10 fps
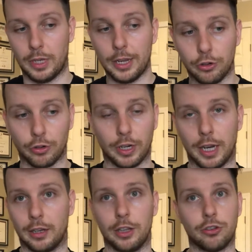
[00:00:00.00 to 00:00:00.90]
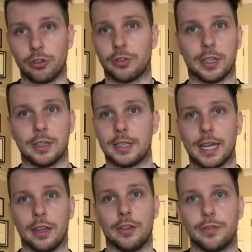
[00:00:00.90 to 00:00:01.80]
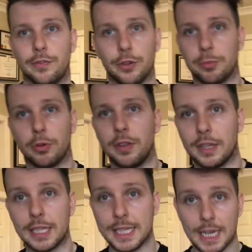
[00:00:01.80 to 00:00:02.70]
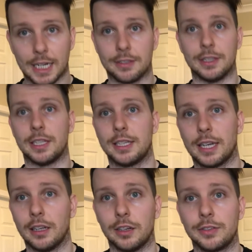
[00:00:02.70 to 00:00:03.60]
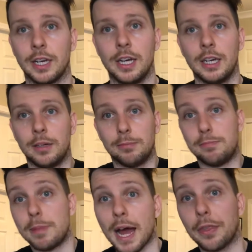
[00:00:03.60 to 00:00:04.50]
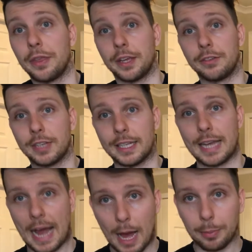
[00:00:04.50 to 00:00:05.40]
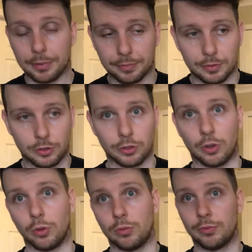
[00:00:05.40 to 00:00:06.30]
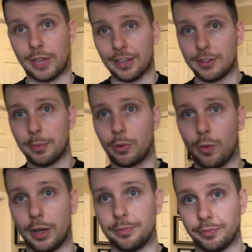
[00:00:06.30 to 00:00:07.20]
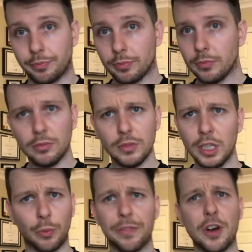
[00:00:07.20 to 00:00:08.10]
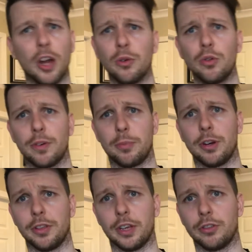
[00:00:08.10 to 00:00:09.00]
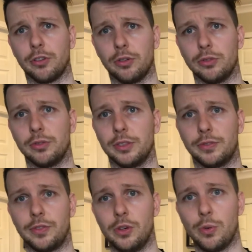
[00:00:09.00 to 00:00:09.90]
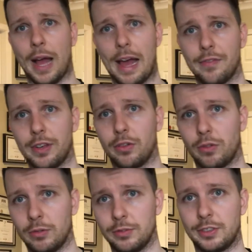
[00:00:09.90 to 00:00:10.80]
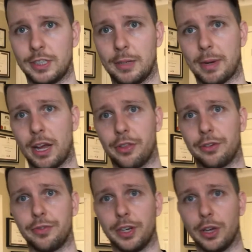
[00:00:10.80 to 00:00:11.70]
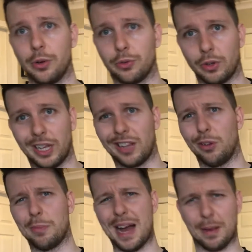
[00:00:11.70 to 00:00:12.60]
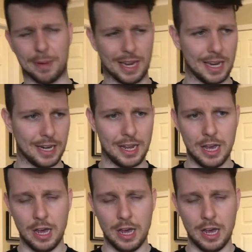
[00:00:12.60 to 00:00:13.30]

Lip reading: injury. And it's just like the deadlift. If your breathing sucks in the deadlift, bad things tend to happen. So that's number one. And we've gone over breathing. So if you haven't seen my other videos on like low back pain,